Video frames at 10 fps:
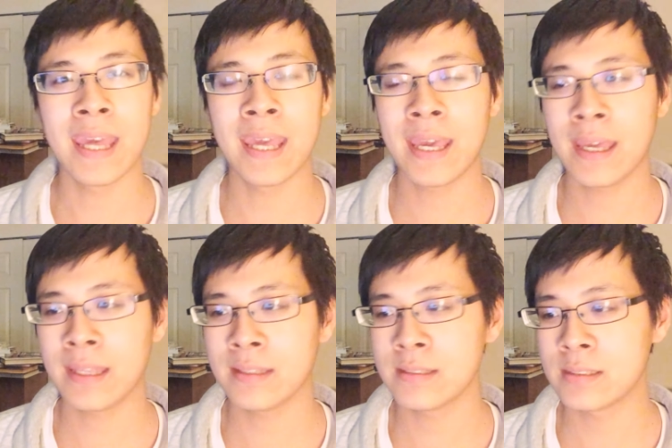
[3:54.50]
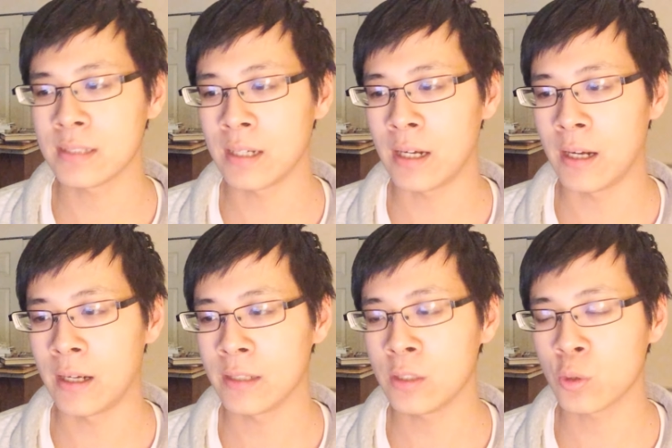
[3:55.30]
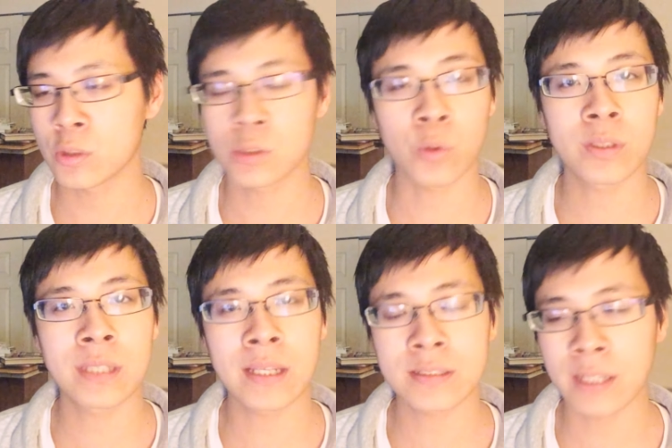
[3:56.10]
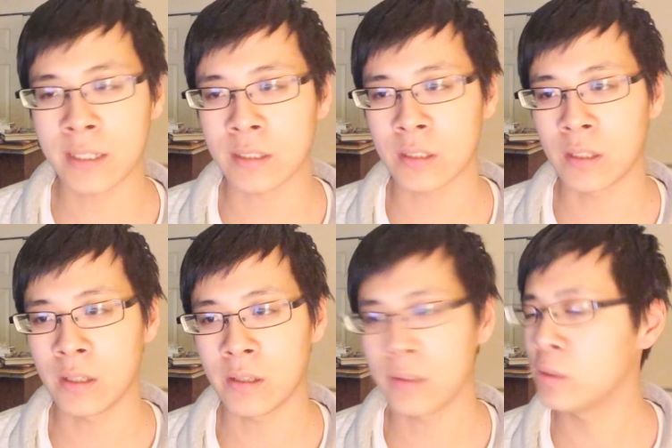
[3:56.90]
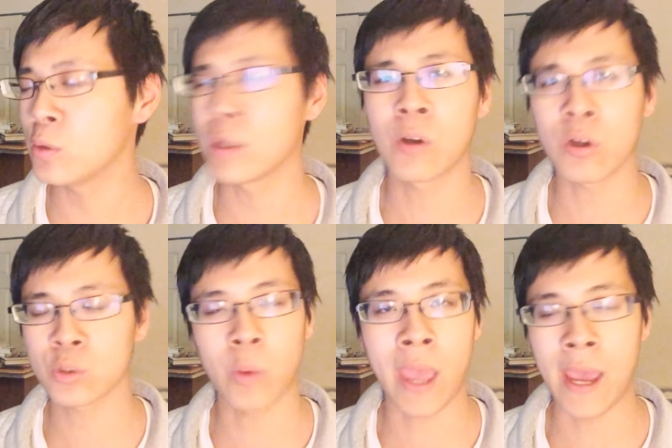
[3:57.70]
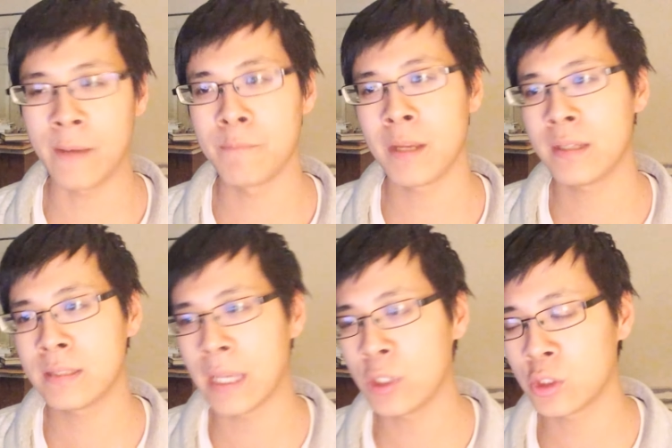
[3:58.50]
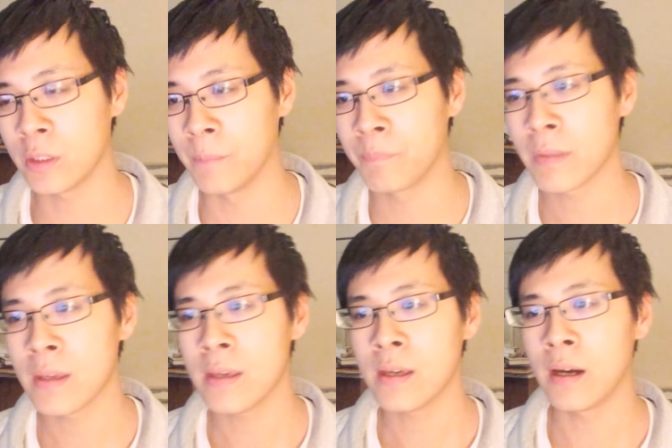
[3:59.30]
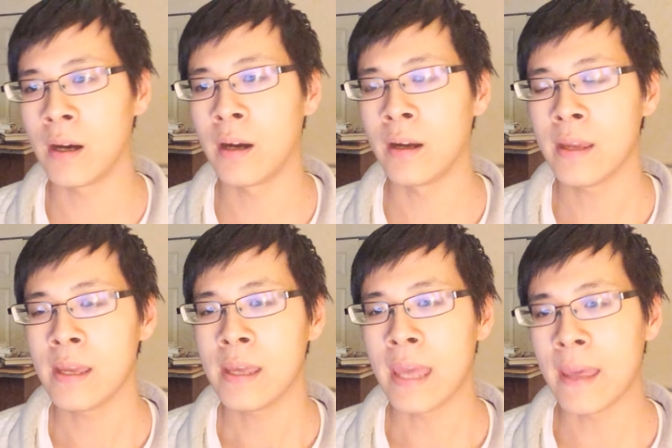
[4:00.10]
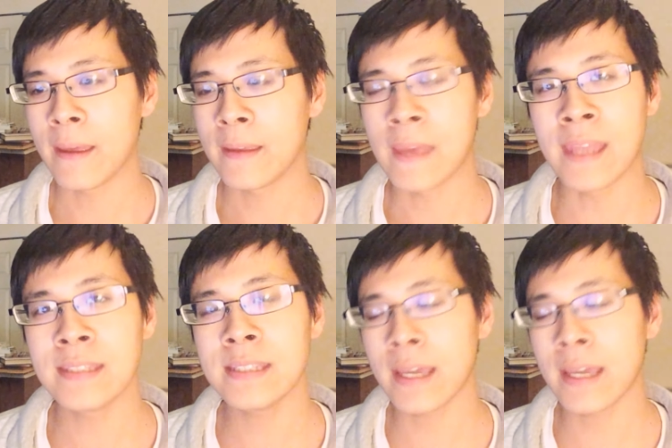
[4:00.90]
and uh, you know certain things like uh, you can also add meditation uh, and